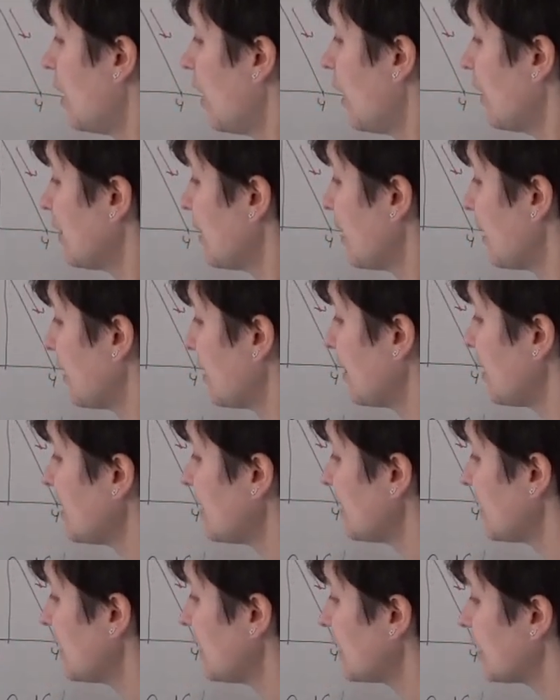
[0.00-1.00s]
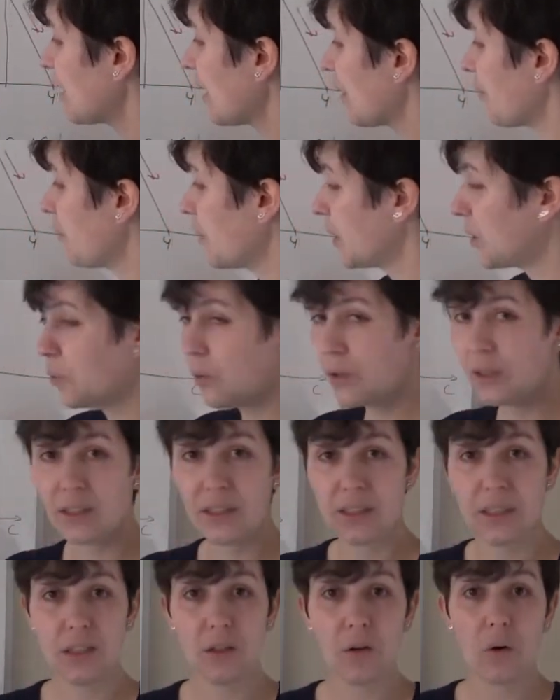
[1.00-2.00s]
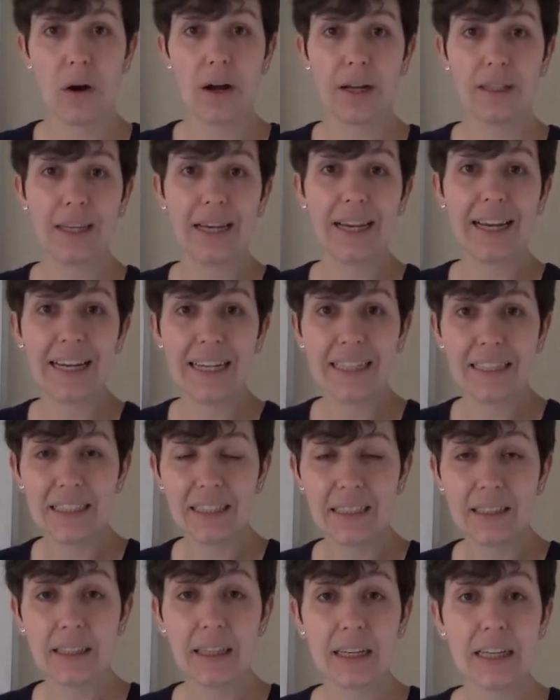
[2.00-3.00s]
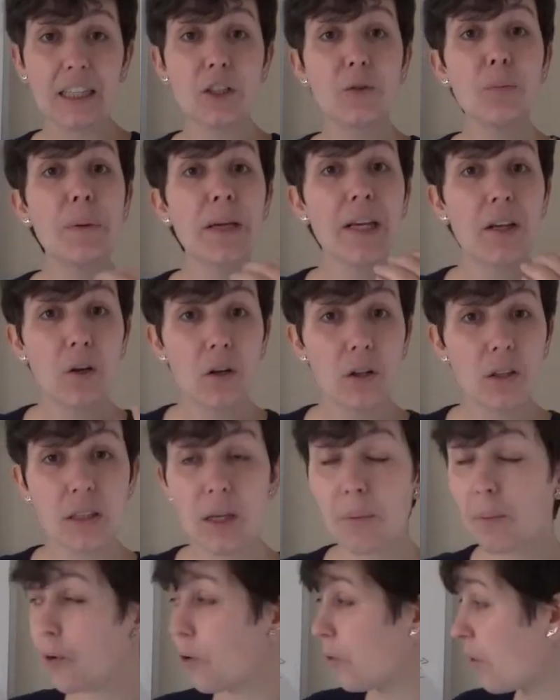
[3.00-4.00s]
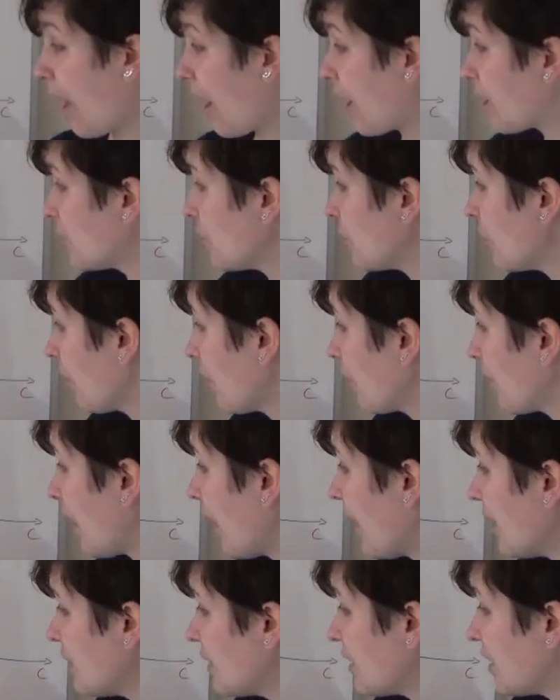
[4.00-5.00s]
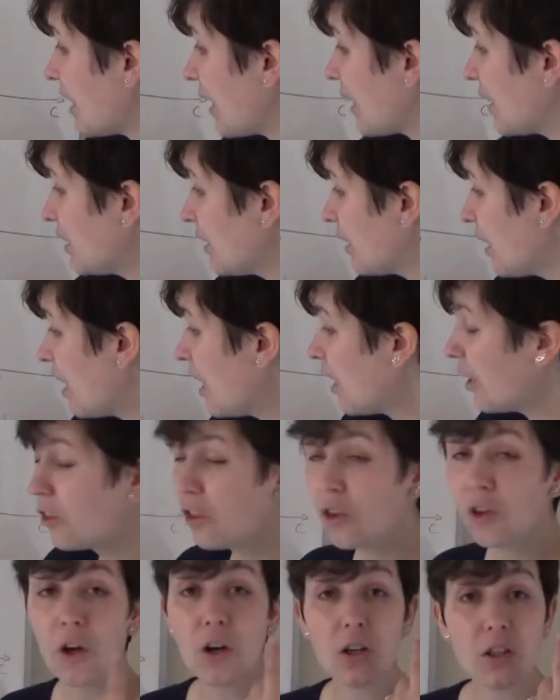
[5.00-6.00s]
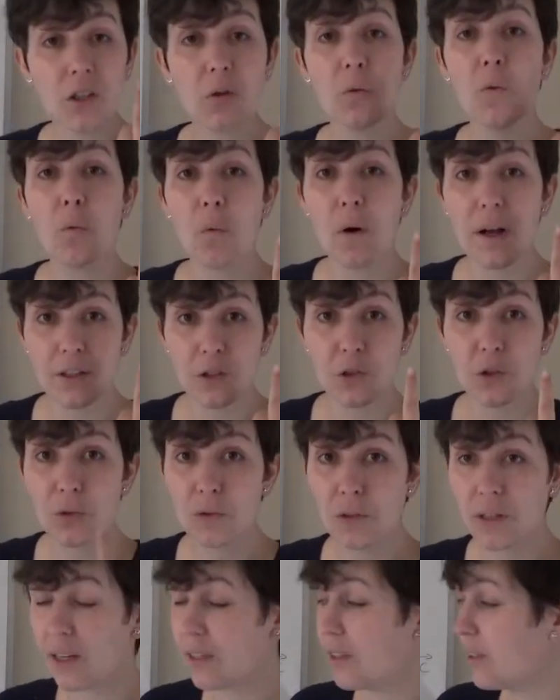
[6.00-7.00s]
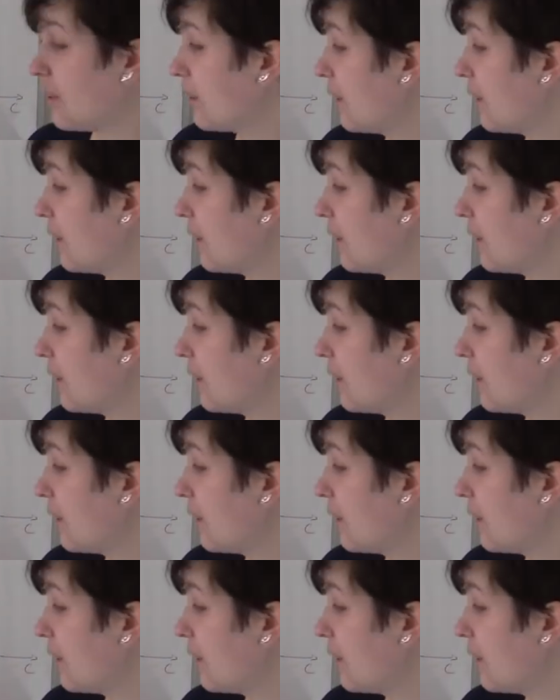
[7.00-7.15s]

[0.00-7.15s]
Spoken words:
this distance between 0 and 18 is because the production of cake changed not in 1 unit,